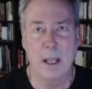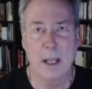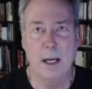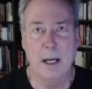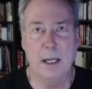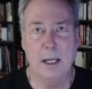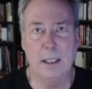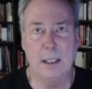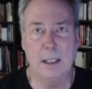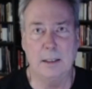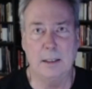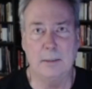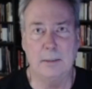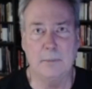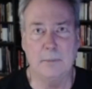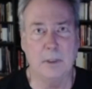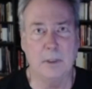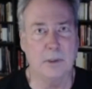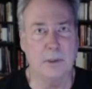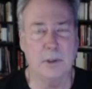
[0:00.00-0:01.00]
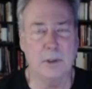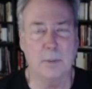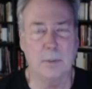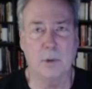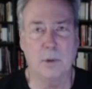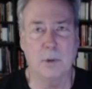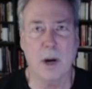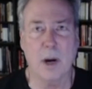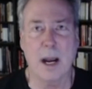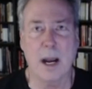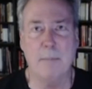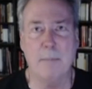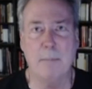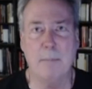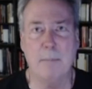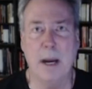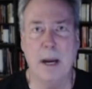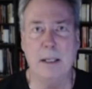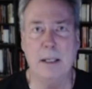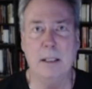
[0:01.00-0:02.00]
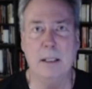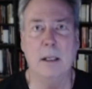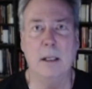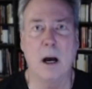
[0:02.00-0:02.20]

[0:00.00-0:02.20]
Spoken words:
There's a subscribe button